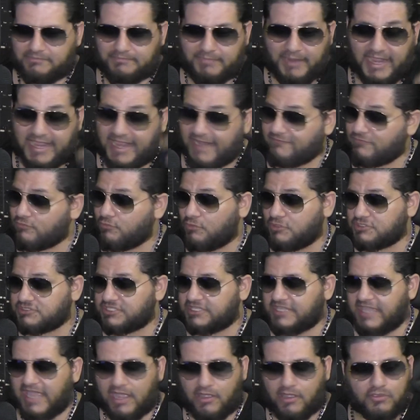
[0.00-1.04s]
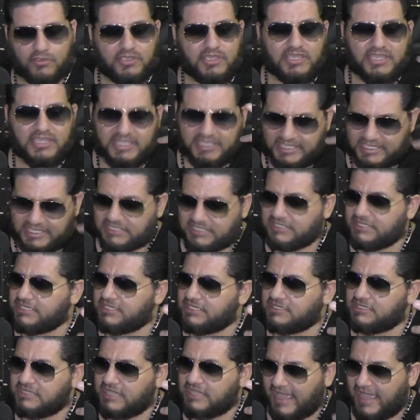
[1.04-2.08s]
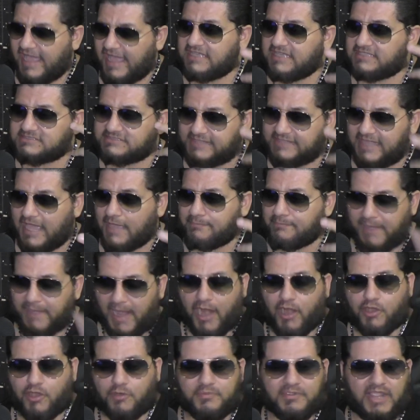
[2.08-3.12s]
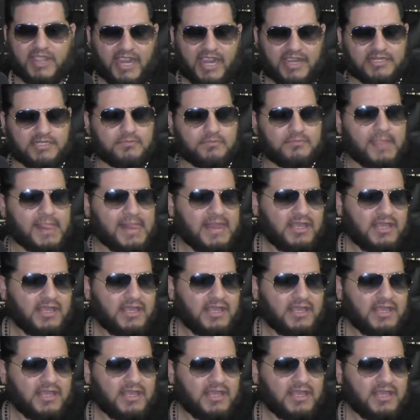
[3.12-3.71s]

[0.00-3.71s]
By everyone's account, Ilia has that power behind him.